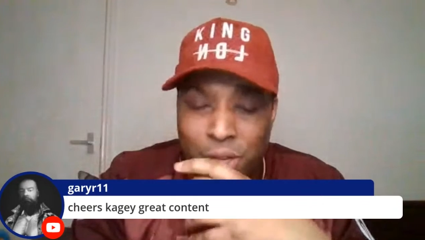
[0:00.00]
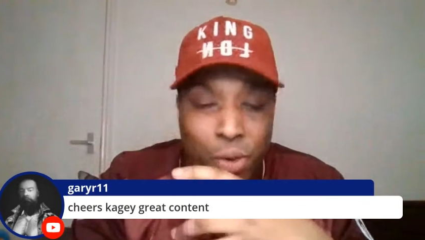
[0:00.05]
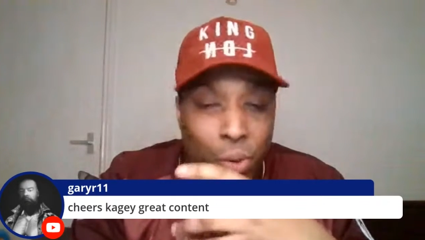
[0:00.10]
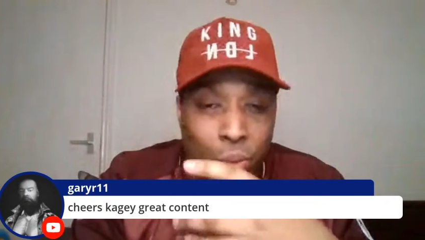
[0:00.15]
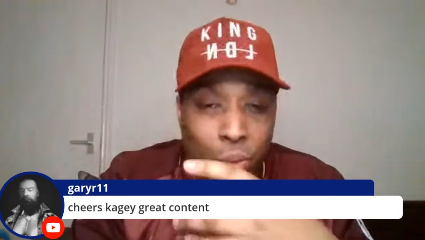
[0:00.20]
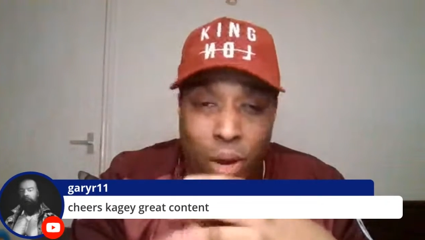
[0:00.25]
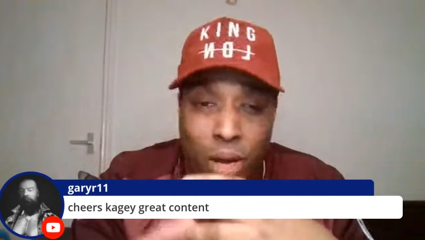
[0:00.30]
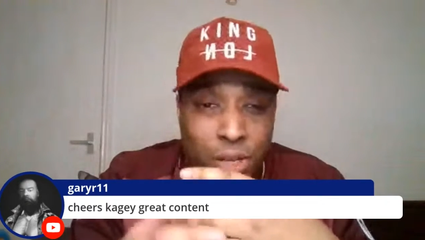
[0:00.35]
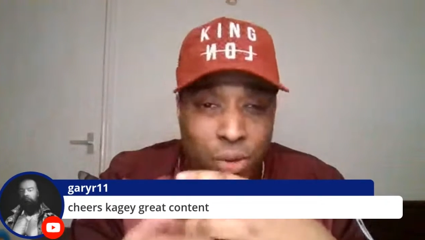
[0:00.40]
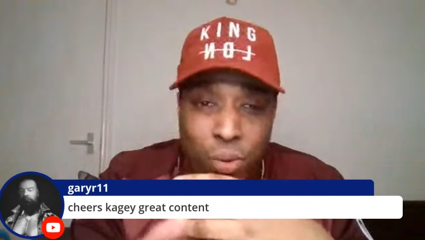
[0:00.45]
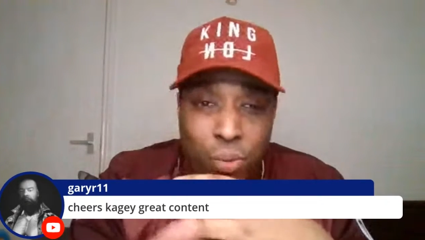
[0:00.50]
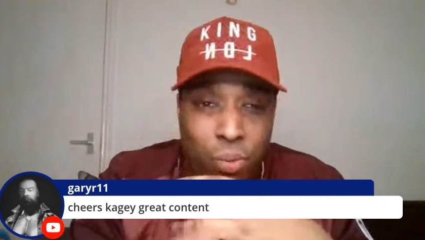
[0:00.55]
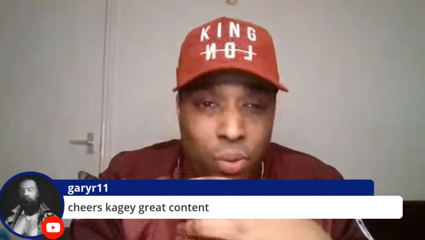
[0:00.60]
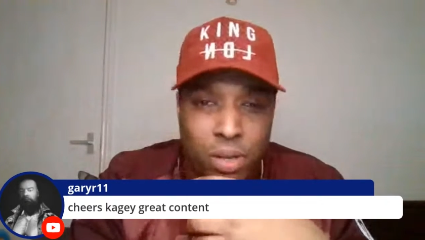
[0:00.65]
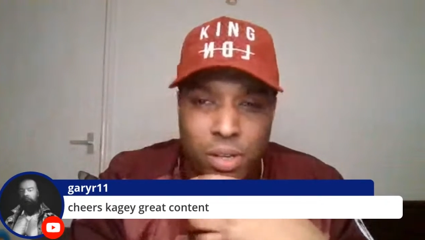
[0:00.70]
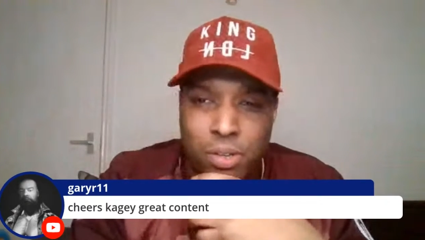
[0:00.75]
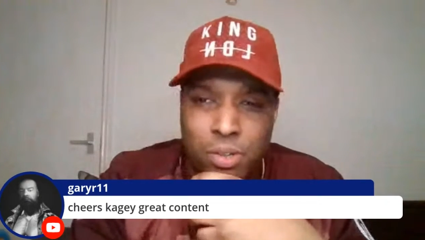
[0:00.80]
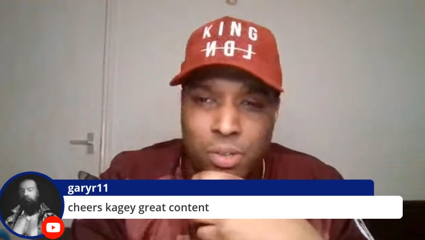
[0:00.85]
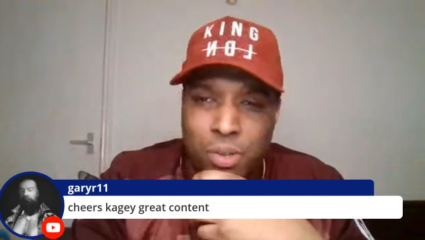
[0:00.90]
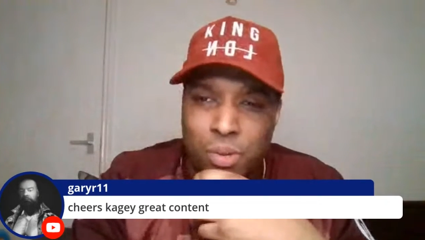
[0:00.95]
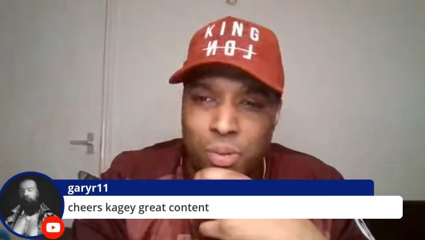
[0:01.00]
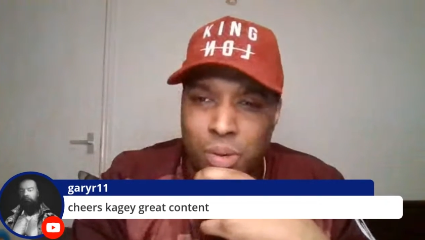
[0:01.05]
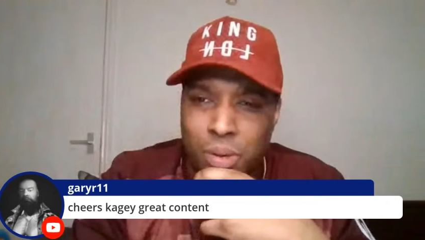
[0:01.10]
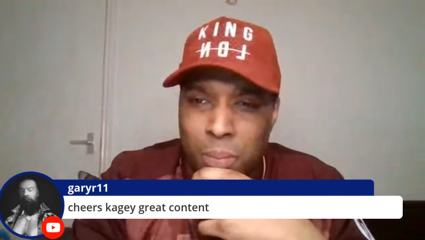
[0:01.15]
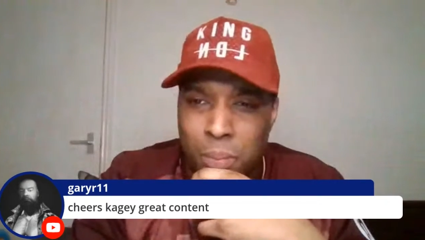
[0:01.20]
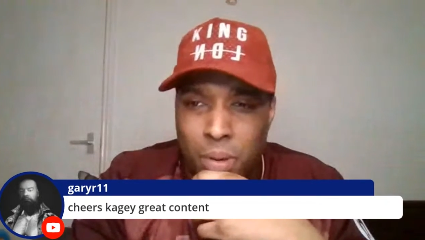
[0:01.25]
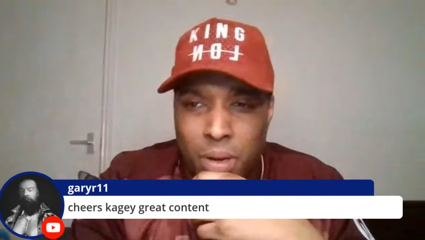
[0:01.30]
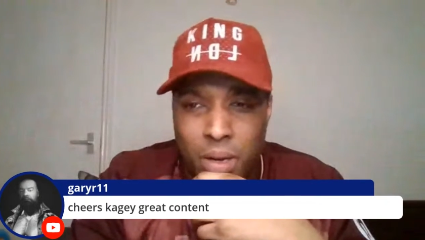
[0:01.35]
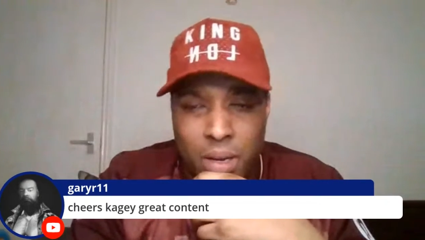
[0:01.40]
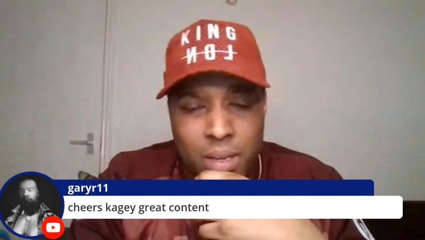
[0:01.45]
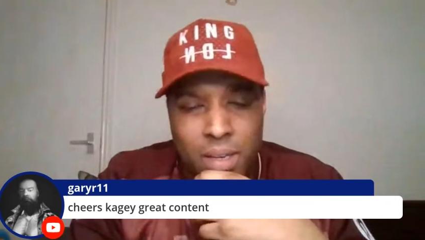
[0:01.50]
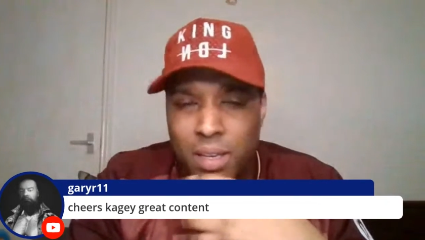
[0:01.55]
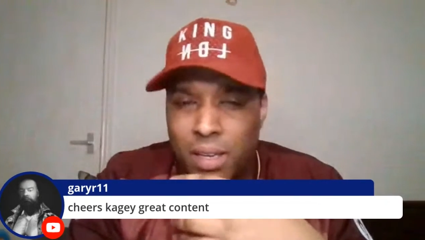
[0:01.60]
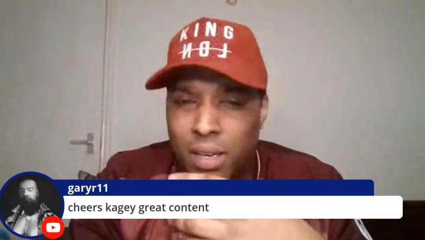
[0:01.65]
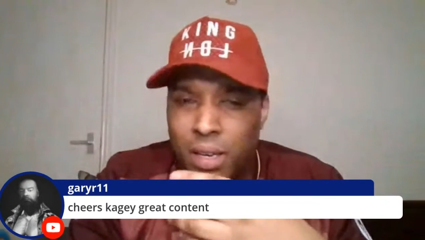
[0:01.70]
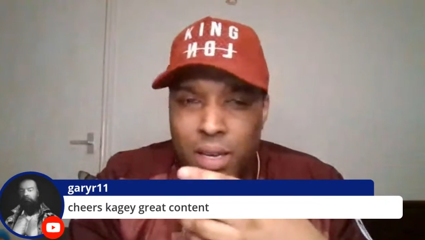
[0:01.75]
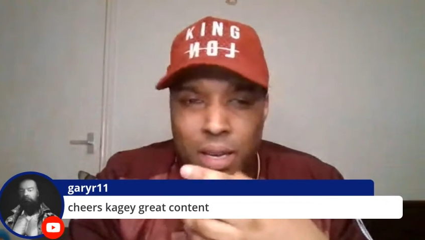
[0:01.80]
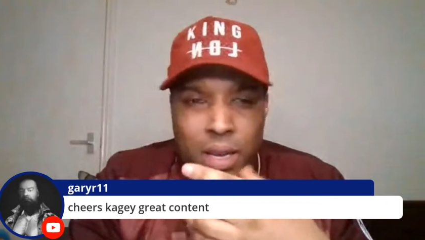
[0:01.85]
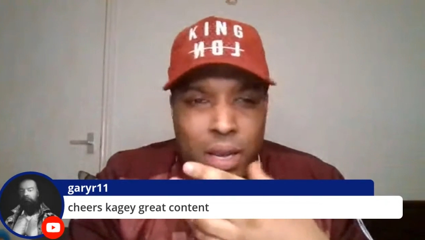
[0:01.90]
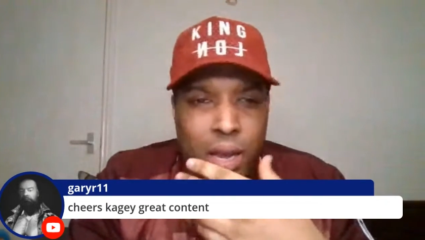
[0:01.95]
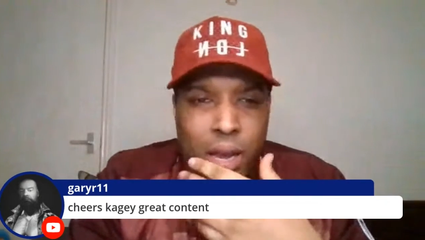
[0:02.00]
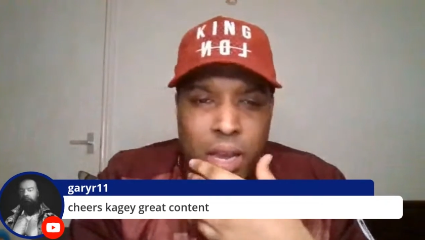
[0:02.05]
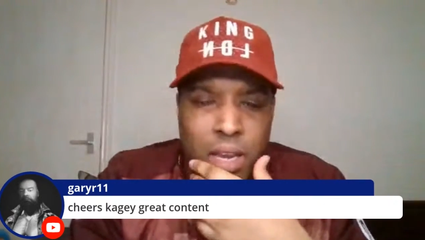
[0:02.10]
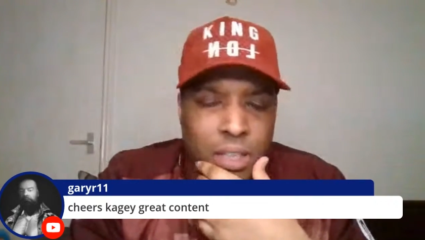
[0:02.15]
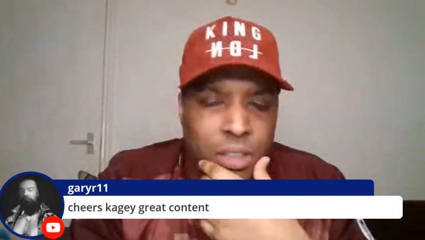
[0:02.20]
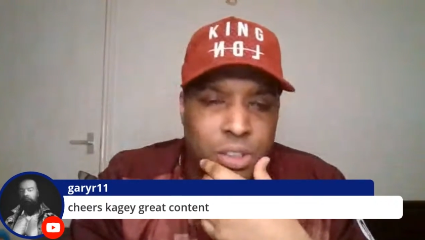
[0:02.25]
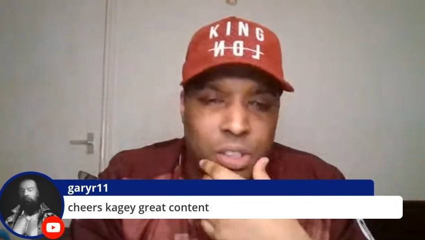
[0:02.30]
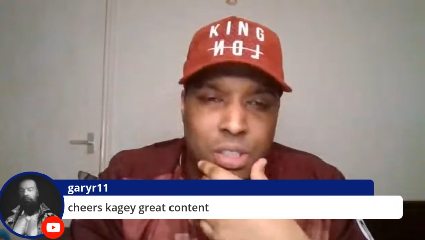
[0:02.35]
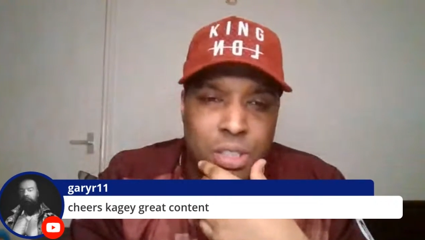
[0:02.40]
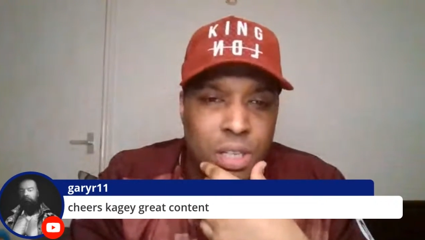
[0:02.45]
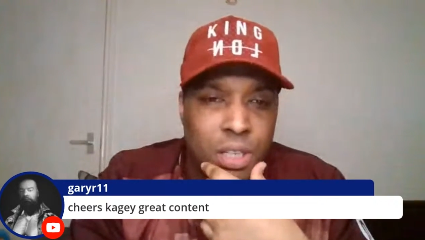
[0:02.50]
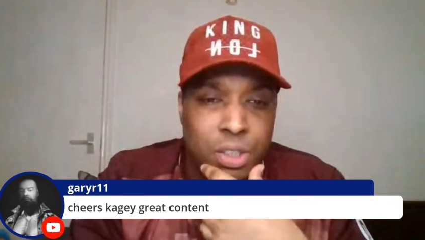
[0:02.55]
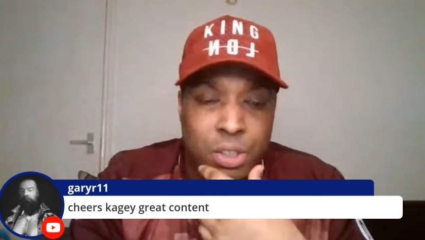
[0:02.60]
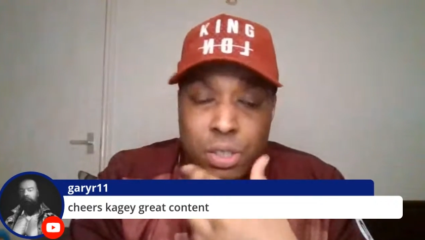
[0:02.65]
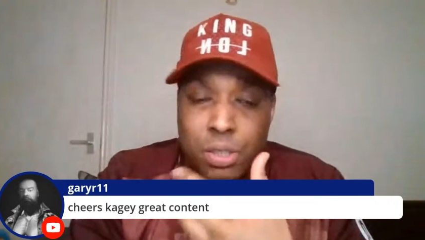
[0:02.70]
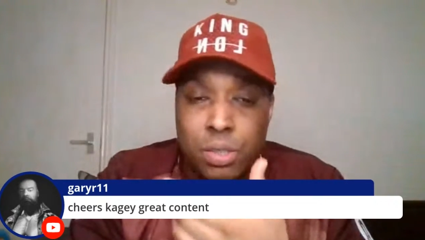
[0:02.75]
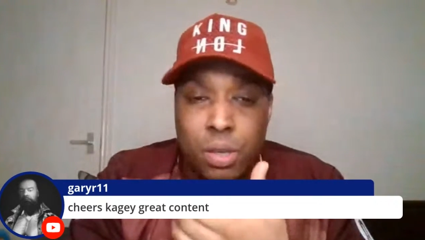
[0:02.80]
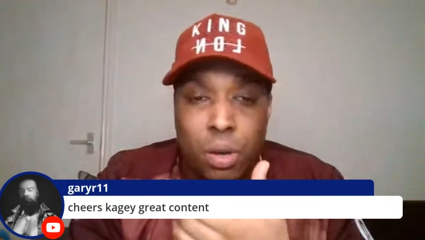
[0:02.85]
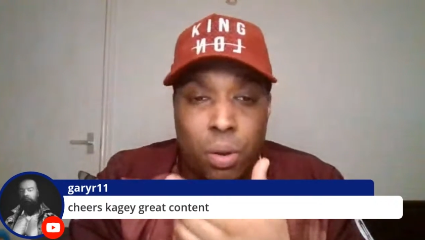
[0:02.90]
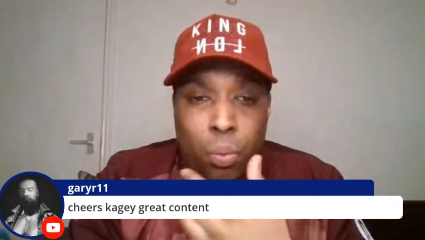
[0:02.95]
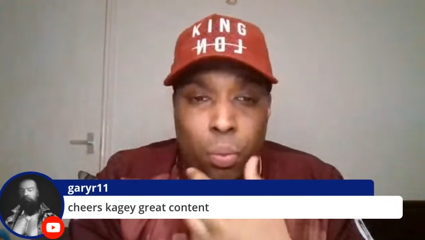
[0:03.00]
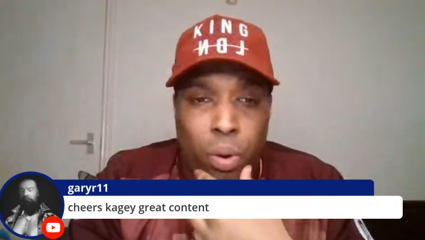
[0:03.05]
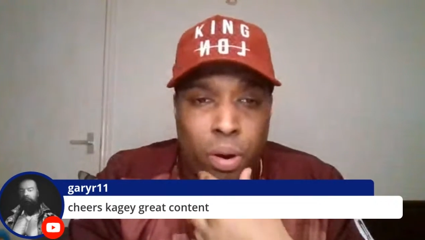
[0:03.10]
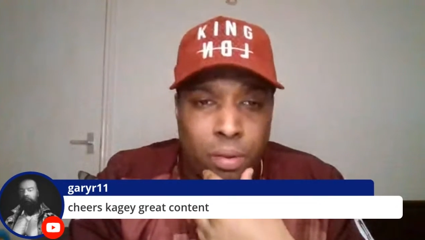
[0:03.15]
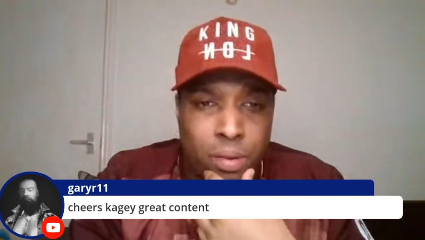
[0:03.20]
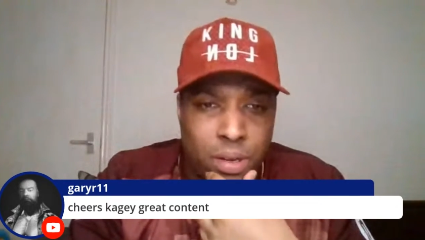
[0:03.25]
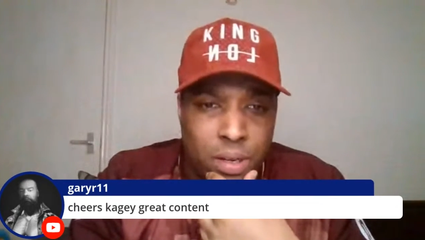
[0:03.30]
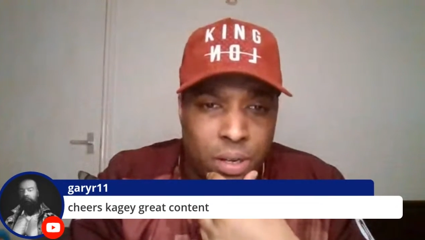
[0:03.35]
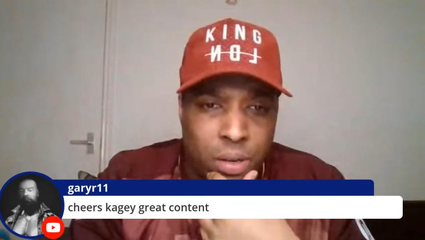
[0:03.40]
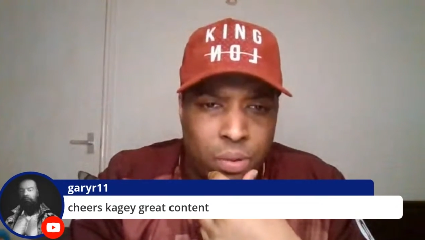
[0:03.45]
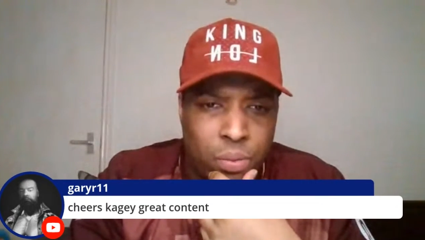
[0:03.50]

I don't want to do it, but it's just unwarranted